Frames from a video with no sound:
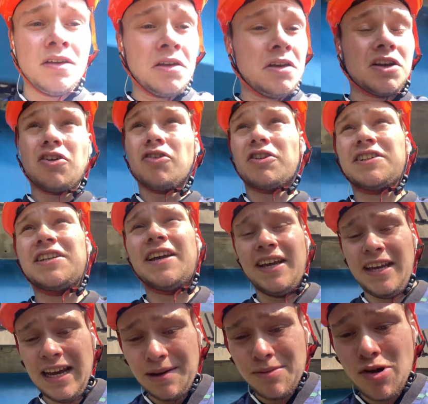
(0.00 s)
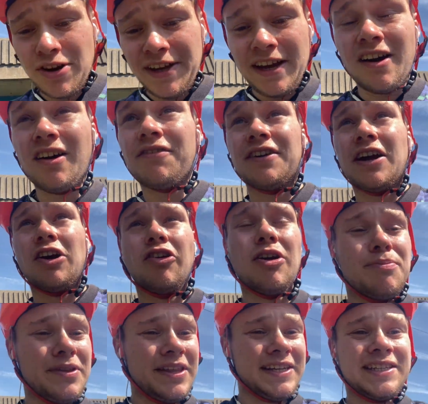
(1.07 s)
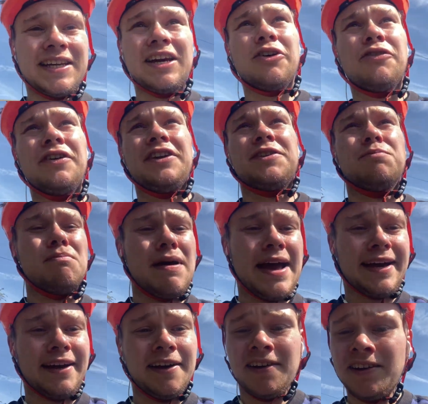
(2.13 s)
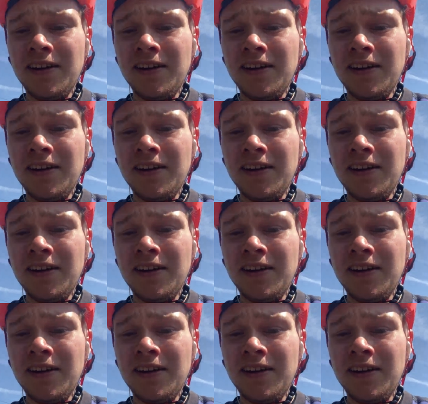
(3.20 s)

Gotta say, I'm only half an hour in, but this Tailfin is mega.